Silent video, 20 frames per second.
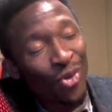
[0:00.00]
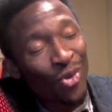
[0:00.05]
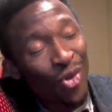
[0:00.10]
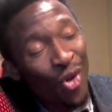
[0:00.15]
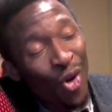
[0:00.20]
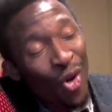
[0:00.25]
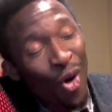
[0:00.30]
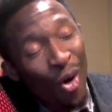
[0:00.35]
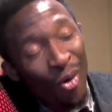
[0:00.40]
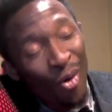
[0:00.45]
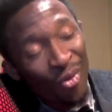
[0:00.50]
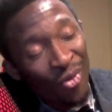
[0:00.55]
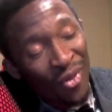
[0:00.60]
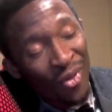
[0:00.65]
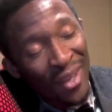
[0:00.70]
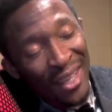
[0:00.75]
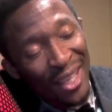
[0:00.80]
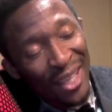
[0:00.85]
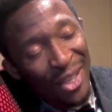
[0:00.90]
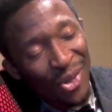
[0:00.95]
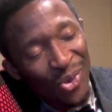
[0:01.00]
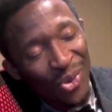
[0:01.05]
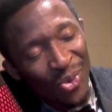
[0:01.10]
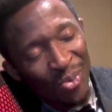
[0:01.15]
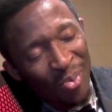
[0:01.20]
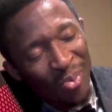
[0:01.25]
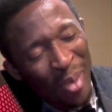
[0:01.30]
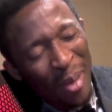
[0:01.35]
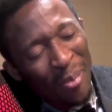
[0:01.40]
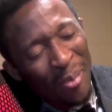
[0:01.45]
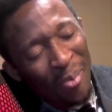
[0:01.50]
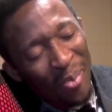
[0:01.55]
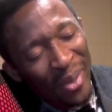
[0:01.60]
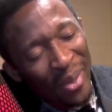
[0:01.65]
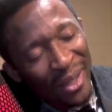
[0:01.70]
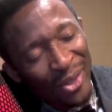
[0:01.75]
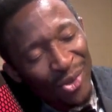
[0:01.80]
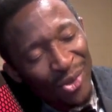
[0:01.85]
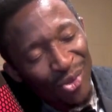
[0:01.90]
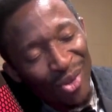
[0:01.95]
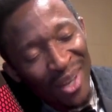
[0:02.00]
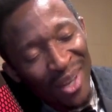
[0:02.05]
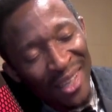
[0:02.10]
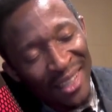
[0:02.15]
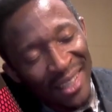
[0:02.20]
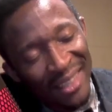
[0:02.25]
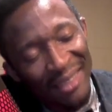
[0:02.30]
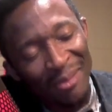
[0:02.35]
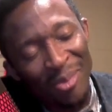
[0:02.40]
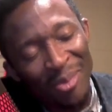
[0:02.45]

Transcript: loving you perpetually,